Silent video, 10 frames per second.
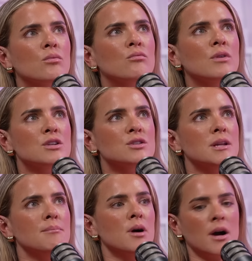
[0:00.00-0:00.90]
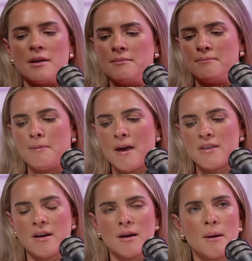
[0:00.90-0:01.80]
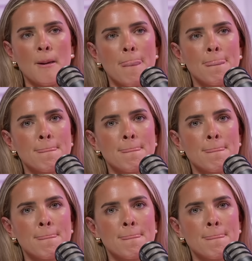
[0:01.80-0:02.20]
Richard in mine, I think.